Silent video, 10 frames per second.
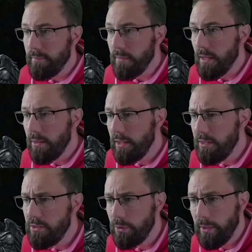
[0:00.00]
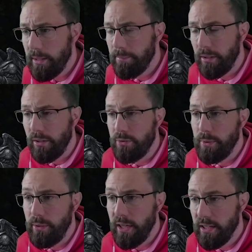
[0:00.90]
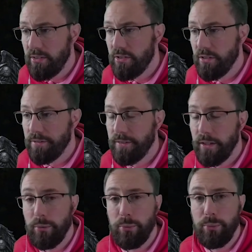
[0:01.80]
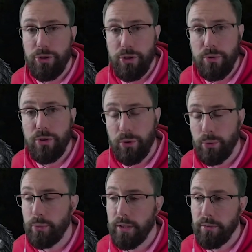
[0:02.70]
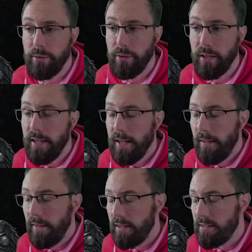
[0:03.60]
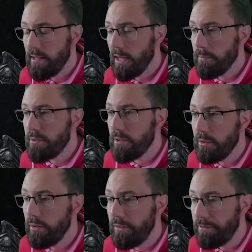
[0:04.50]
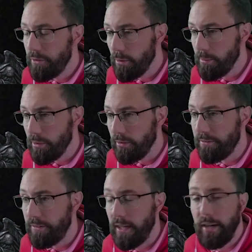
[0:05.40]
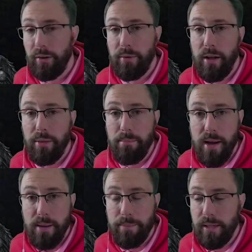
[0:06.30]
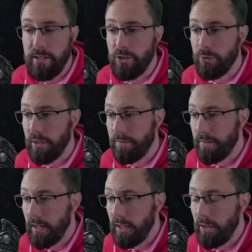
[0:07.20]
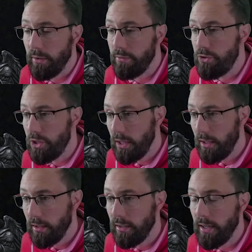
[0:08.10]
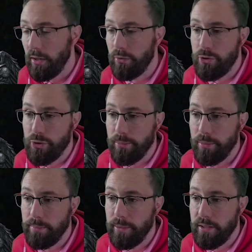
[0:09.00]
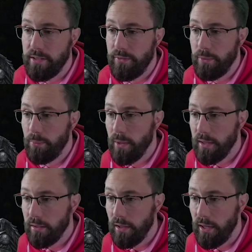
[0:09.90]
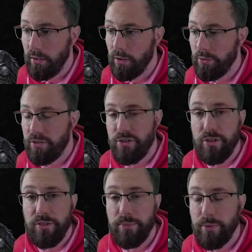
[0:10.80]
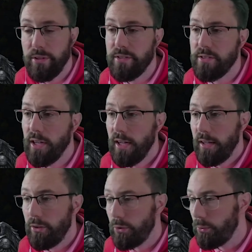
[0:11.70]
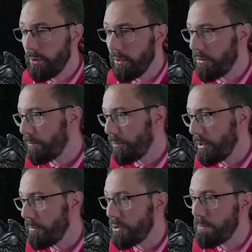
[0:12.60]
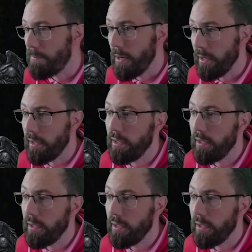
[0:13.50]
this is great because when you hit stuff, it will reduce the cooldown on it. It is absolutely phenomenal for getting around the map. It's great for getting you out of jailer, out of trouble, because if you whack a load of stuff with this, the cooldown is pretty much back.